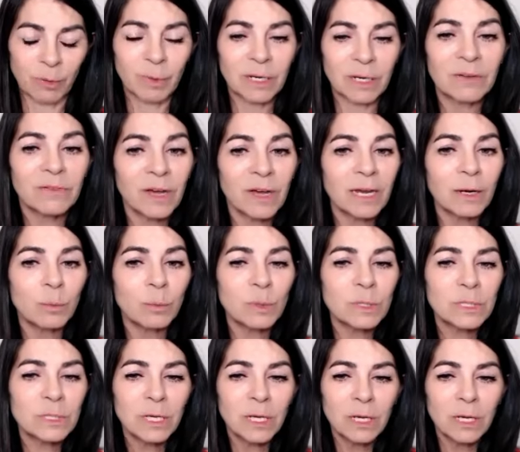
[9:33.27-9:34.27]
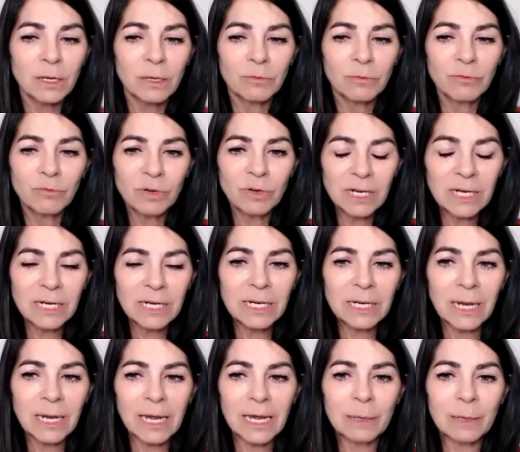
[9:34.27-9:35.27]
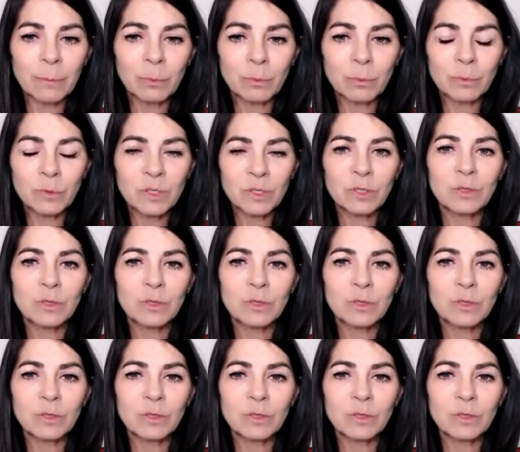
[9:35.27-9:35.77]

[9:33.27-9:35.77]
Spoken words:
But if I was really able